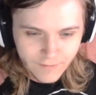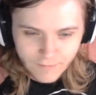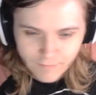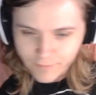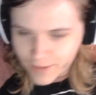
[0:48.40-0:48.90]

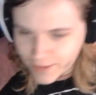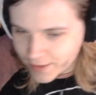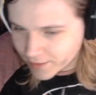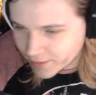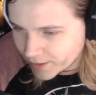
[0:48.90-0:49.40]

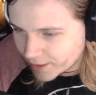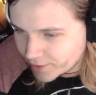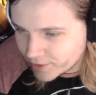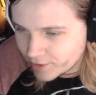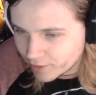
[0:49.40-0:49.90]
recently, I
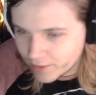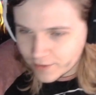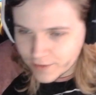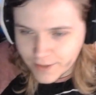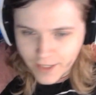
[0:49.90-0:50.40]
just don't
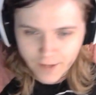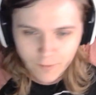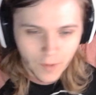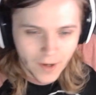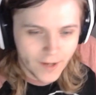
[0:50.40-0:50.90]
understand
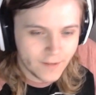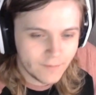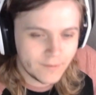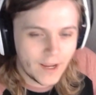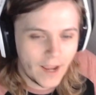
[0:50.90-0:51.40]
why
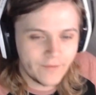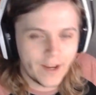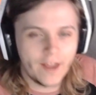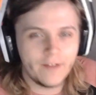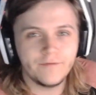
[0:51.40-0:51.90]
we have to
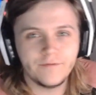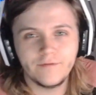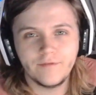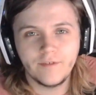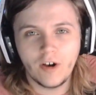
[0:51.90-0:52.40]
have
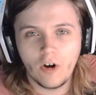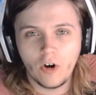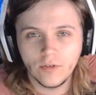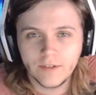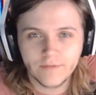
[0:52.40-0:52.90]

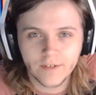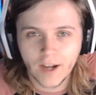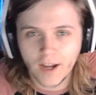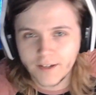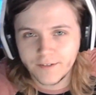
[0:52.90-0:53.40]
all different
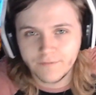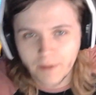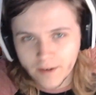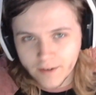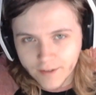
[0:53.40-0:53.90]
kinds of
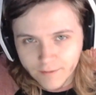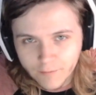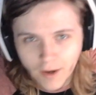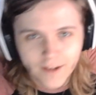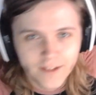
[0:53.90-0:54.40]
parrying.
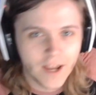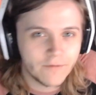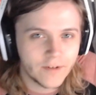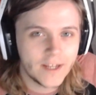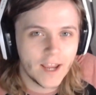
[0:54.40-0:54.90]
Why does
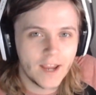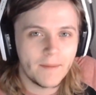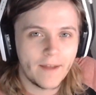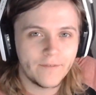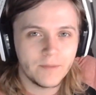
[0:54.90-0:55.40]
every game
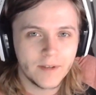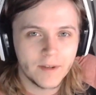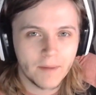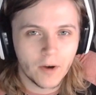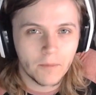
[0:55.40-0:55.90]
have to be
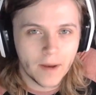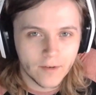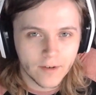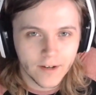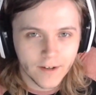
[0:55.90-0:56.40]
about
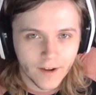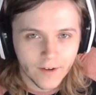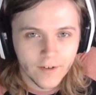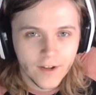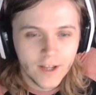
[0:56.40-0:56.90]
parrying
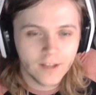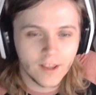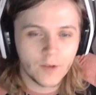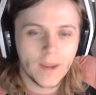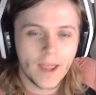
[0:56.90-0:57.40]
now?
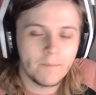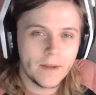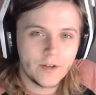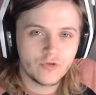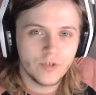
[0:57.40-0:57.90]
Like we had
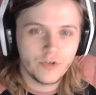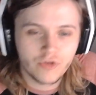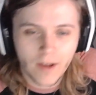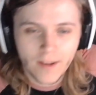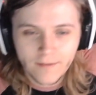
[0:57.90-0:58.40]
Metroid
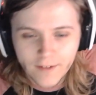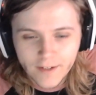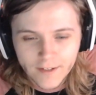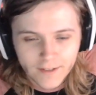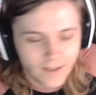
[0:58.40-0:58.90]
Dread,
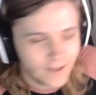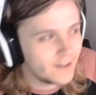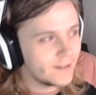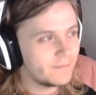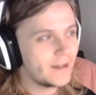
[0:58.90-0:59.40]
that
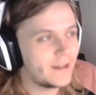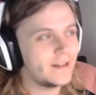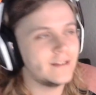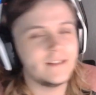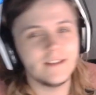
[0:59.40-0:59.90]
didn't make
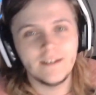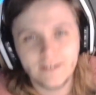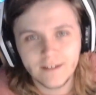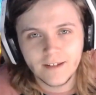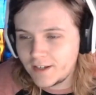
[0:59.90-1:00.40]
any
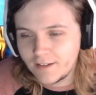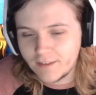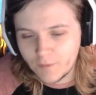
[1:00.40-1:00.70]
sense. They were